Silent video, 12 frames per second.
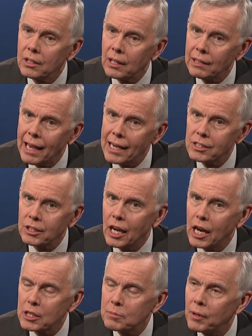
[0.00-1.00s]
the last
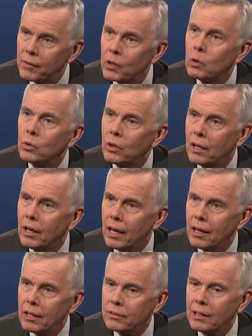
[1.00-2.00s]
gasp of an old,
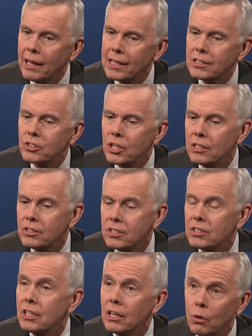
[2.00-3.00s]
the last chance to
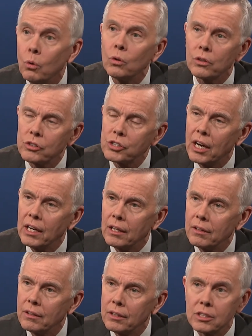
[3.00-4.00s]
see an older
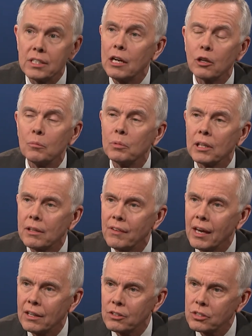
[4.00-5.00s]
China that now completely
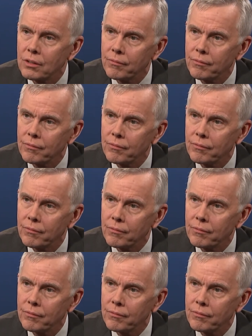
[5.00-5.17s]
vanished.